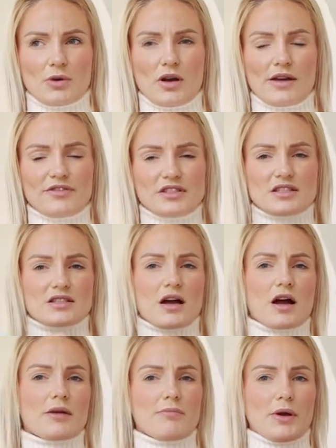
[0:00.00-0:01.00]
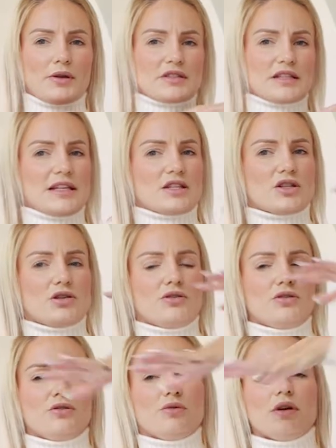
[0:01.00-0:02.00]
but I've stuck mostly
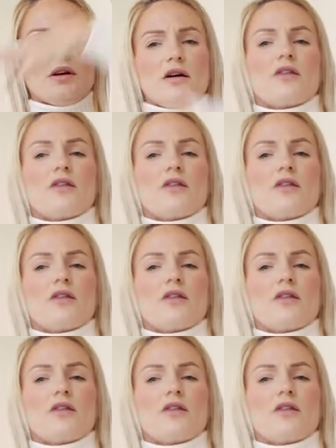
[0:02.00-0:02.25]
to